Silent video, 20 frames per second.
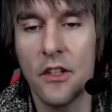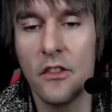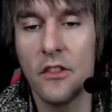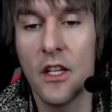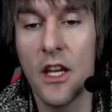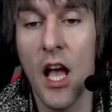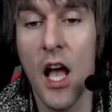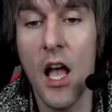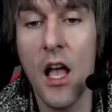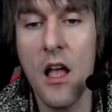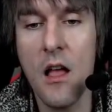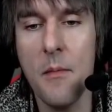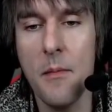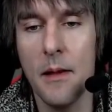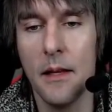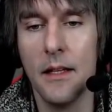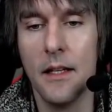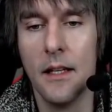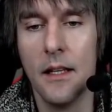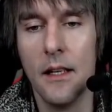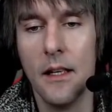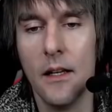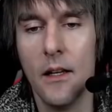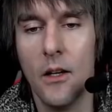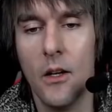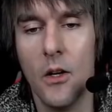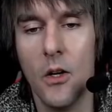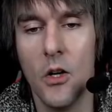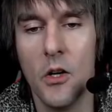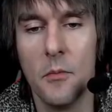It's calming
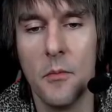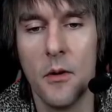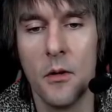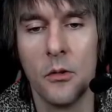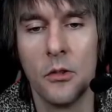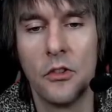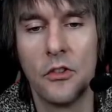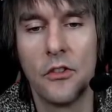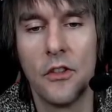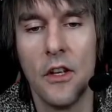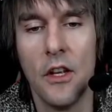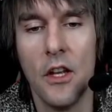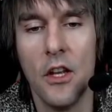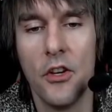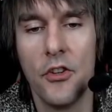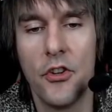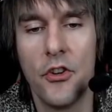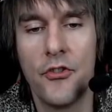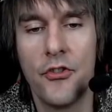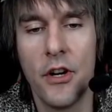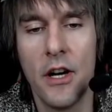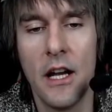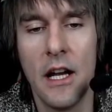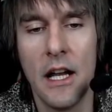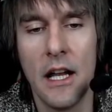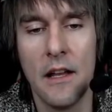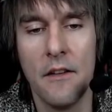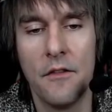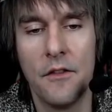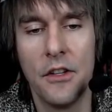almost to
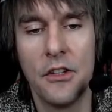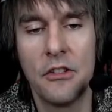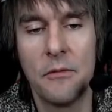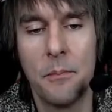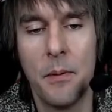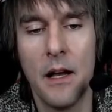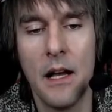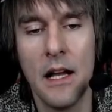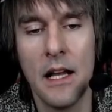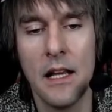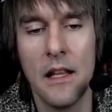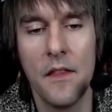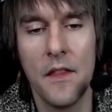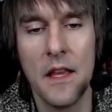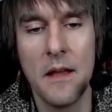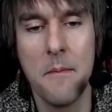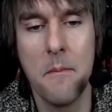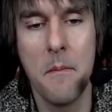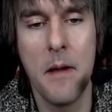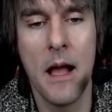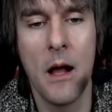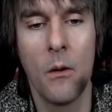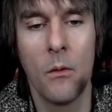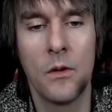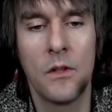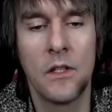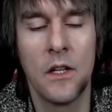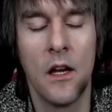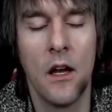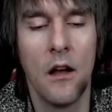drive, despite the
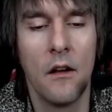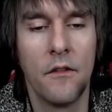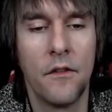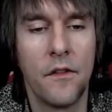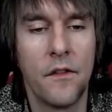amount of